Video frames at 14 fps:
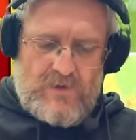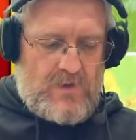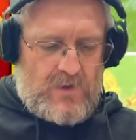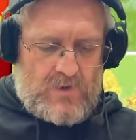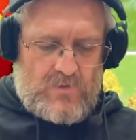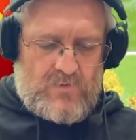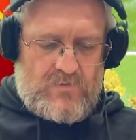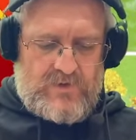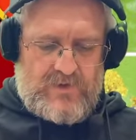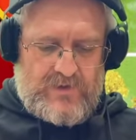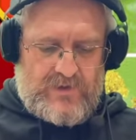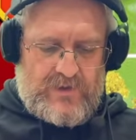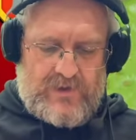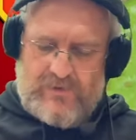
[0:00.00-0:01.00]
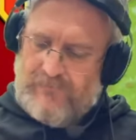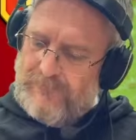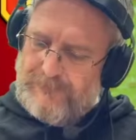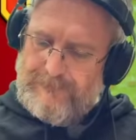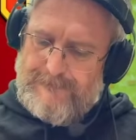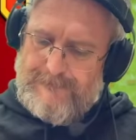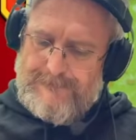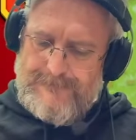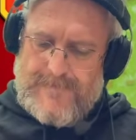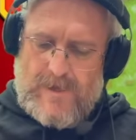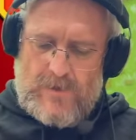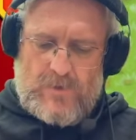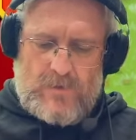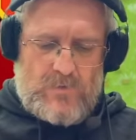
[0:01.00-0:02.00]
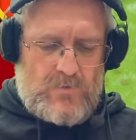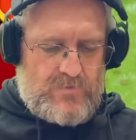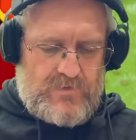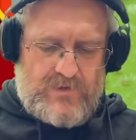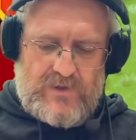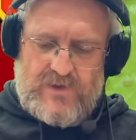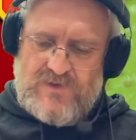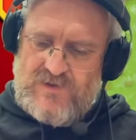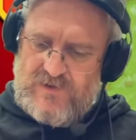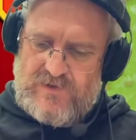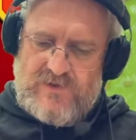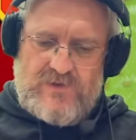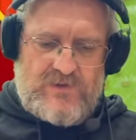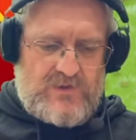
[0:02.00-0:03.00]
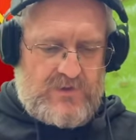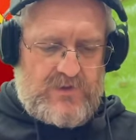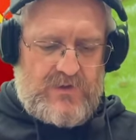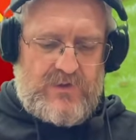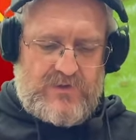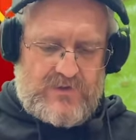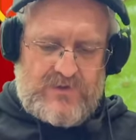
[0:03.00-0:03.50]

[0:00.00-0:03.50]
Oh, yeah. Oh, yes, indeed.